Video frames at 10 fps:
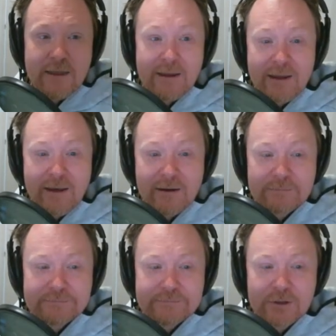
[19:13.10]
thing here,
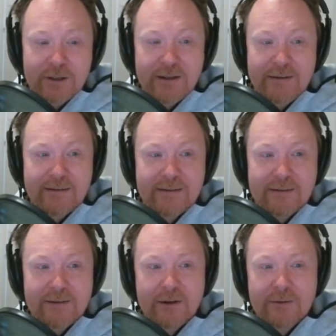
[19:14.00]
look at this.
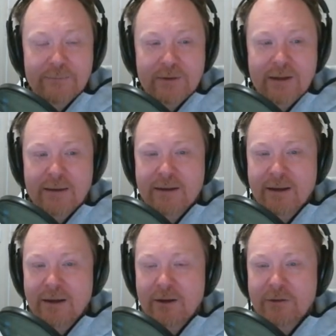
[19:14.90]
So the other
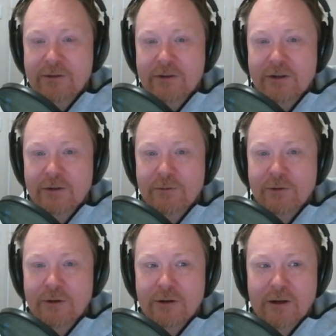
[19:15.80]
day I was searching
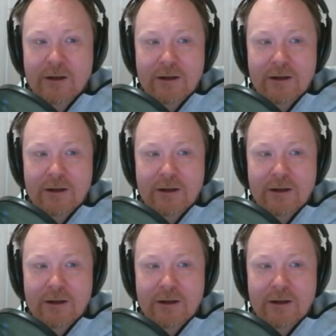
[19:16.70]
for